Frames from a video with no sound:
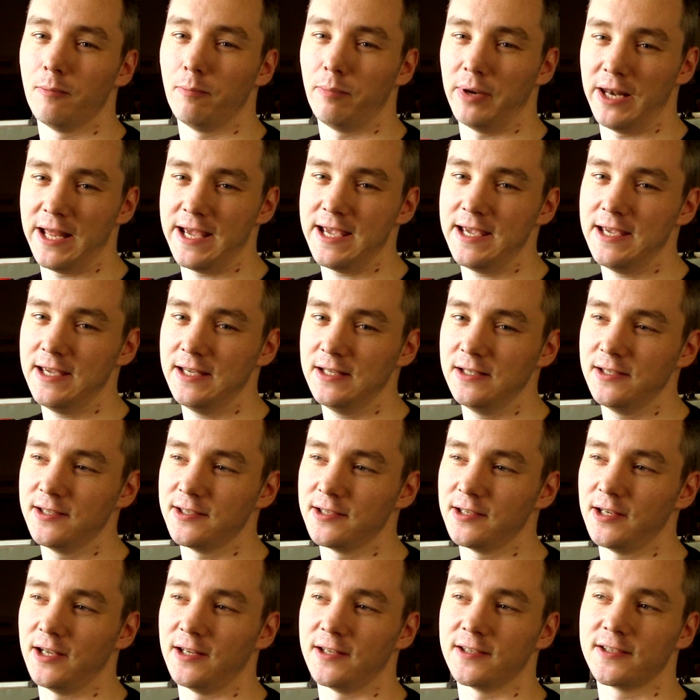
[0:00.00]

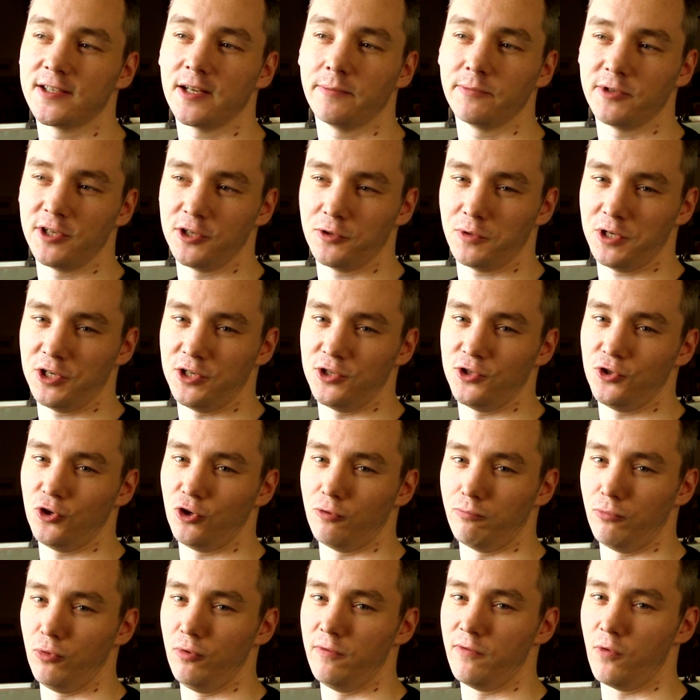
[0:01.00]
Blades, in some situations you
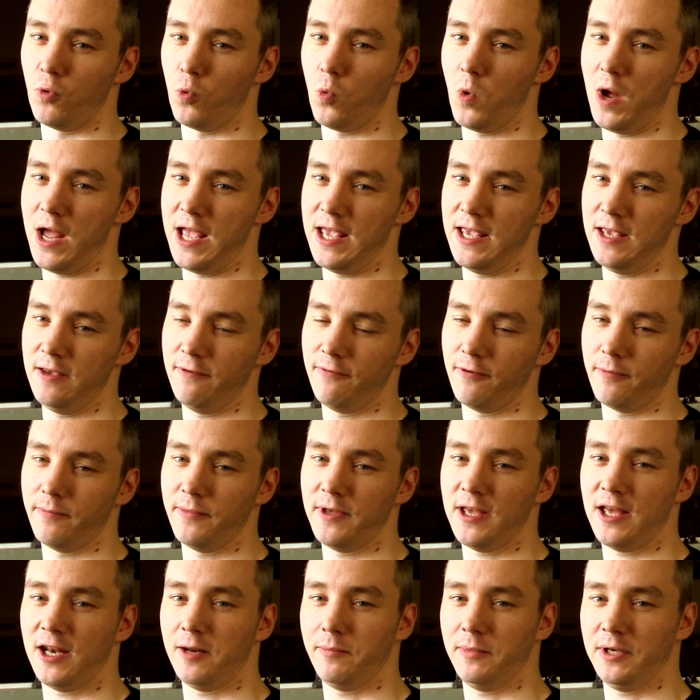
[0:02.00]
can move away from
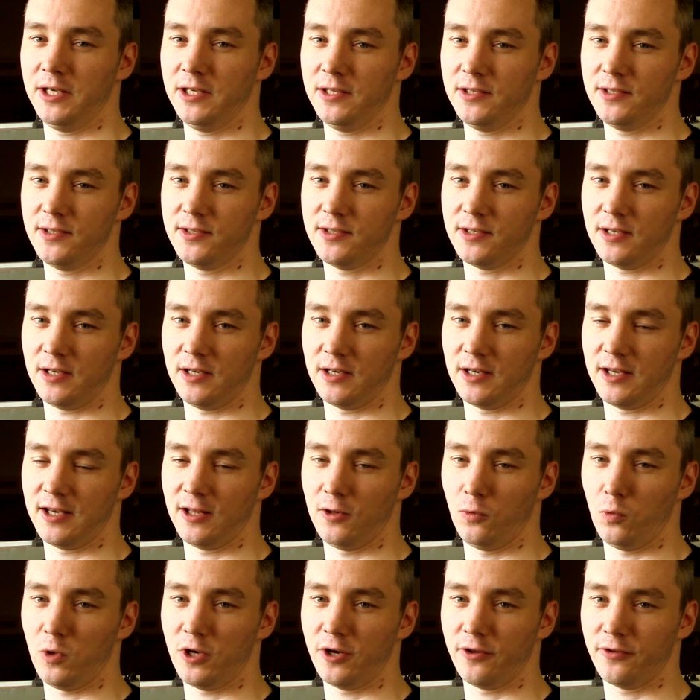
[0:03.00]
the enemies and
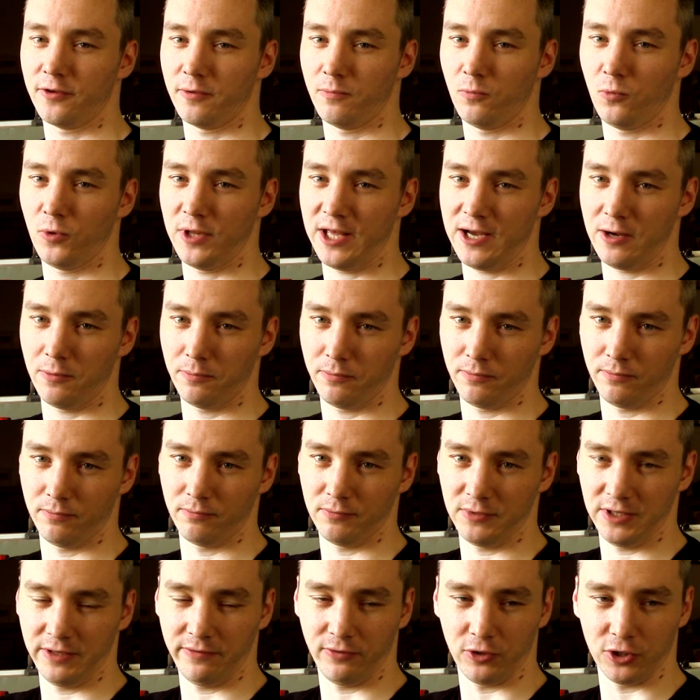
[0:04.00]
kill one of them without
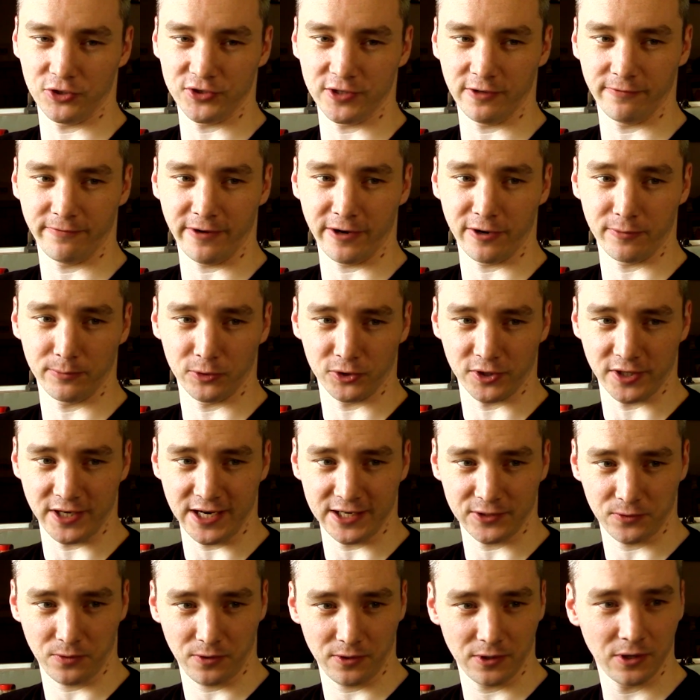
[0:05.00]
leaving yourself vulnerable to the
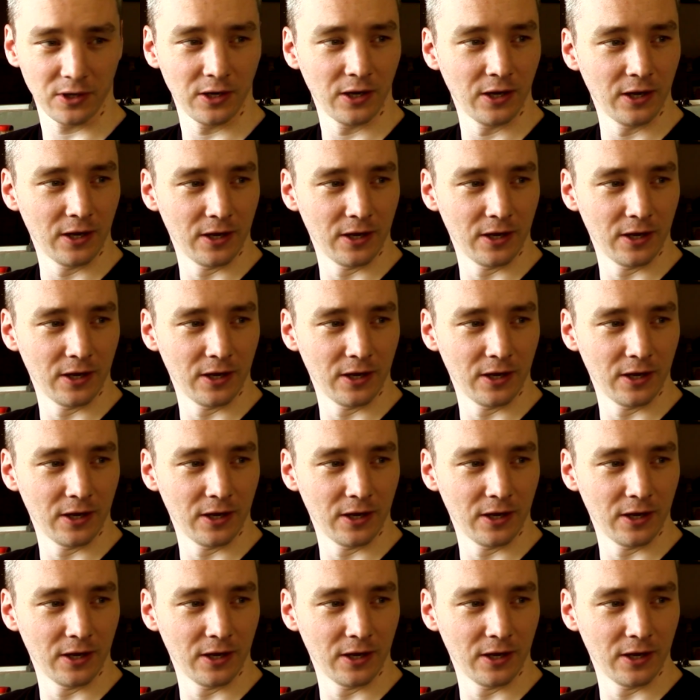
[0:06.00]
next one.